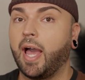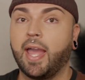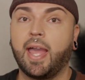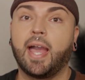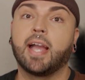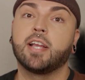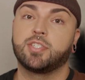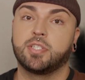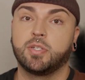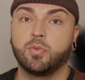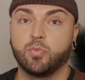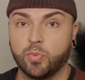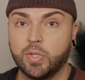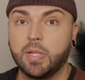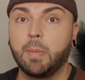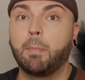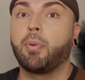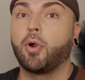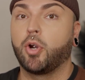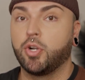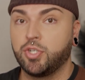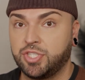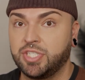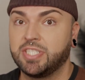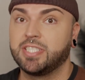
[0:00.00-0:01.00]
I actually
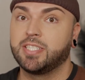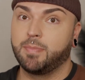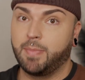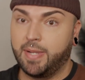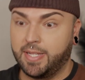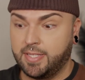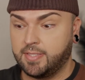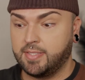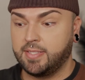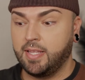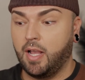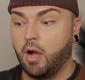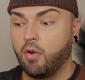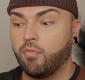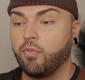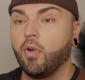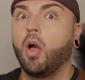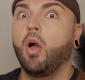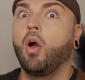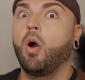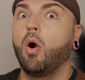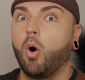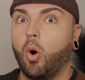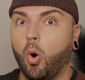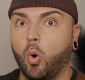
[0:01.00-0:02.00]
repurchased
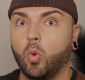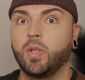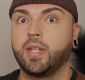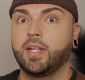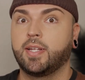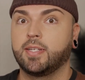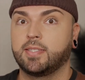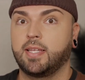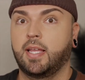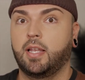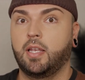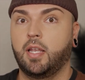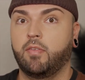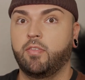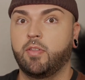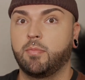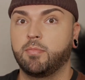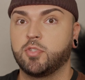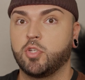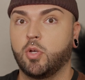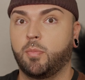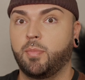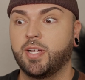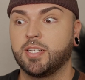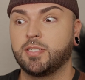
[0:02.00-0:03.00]
myself only because I love them
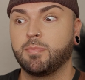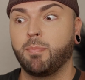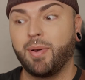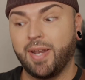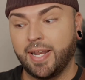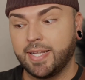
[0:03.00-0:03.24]
so much,